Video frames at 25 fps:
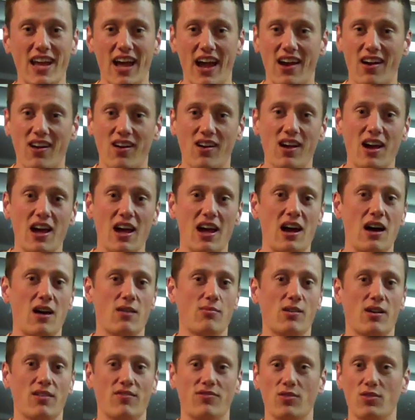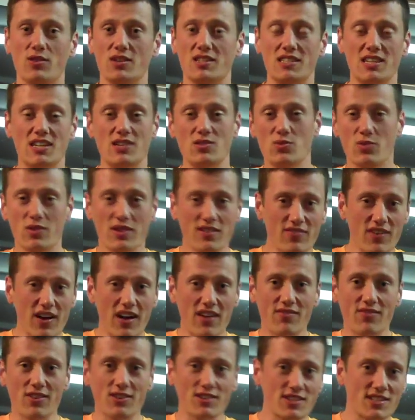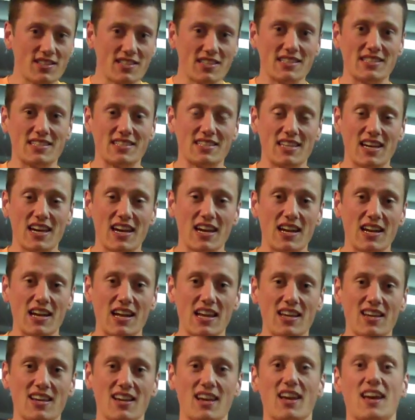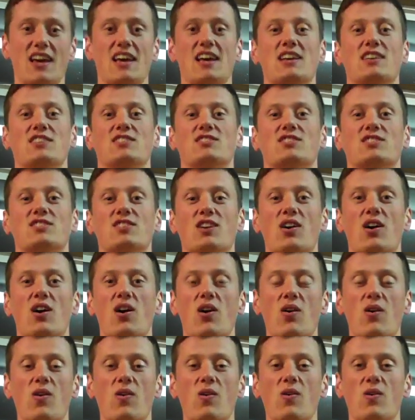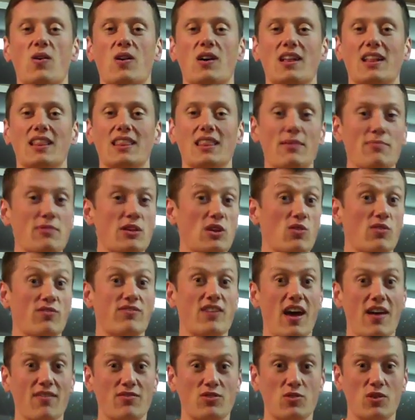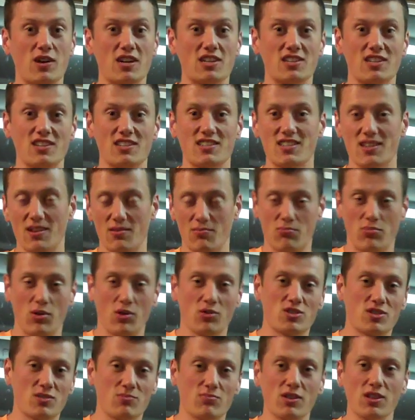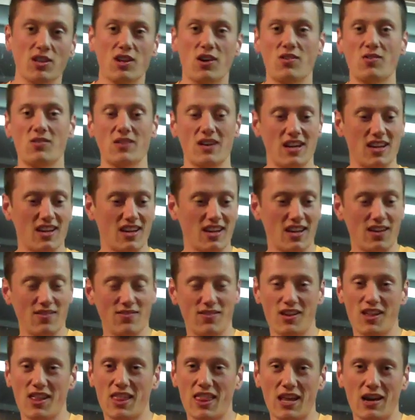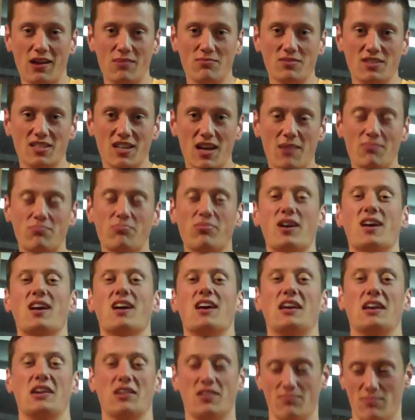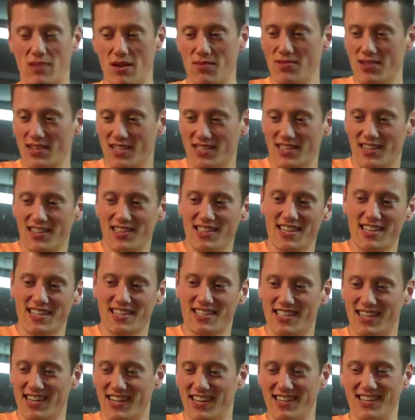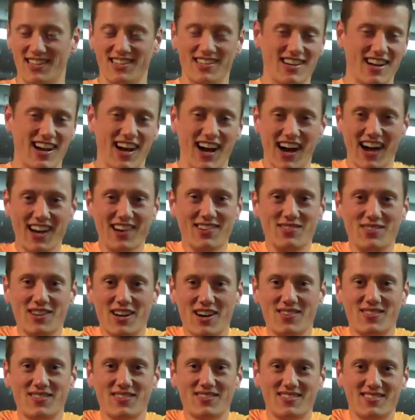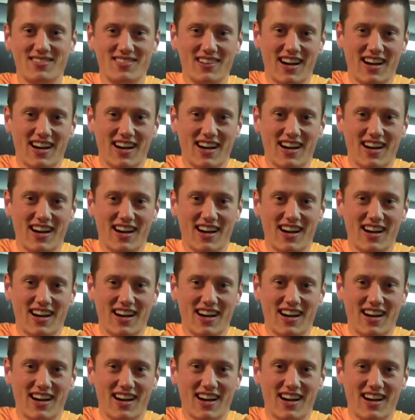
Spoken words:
the air about Focus T25 versus Insanity. So let me know if you have questions, post them below, give it a thumbs up. Maybe it's on this side. I don't know